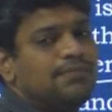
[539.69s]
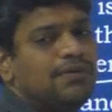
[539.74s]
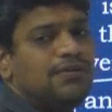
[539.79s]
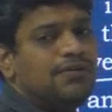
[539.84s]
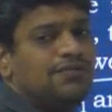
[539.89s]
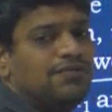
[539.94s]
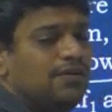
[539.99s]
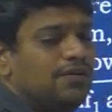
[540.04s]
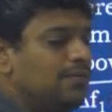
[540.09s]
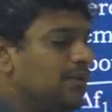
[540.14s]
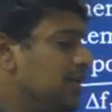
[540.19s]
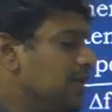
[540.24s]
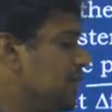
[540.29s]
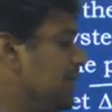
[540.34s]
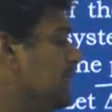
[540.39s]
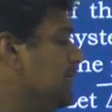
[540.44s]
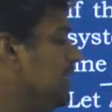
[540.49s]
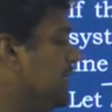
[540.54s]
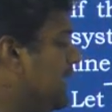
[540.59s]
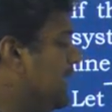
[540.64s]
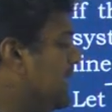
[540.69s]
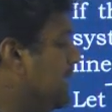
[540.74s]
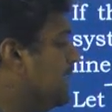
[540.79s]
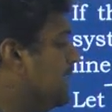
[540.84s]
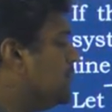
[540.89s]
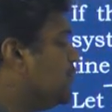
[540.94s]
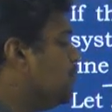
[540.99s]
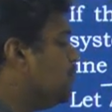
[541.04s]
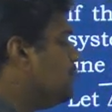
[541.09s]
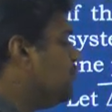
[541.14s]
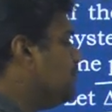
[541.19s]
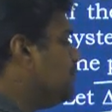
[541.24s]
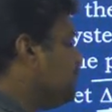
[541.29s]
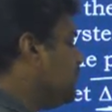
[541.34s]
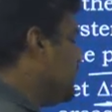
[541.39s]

power from area 2 to